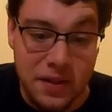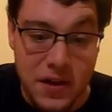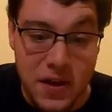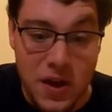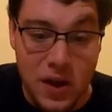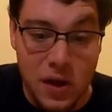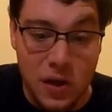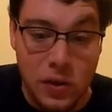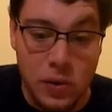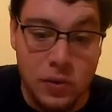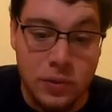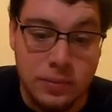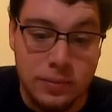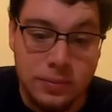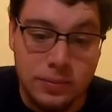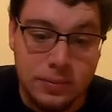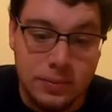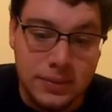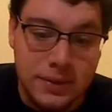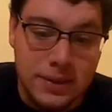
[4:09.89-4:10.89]
so
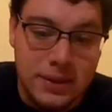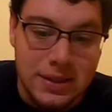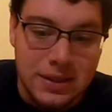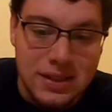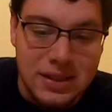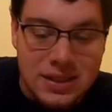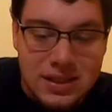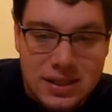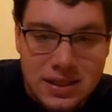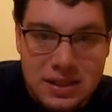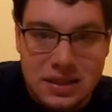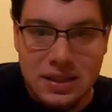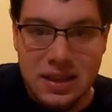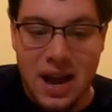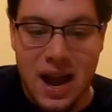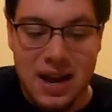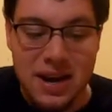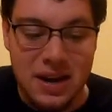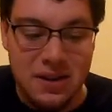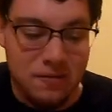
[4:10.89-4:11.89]

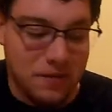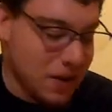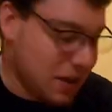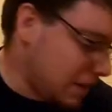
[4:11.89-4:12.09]
I didn't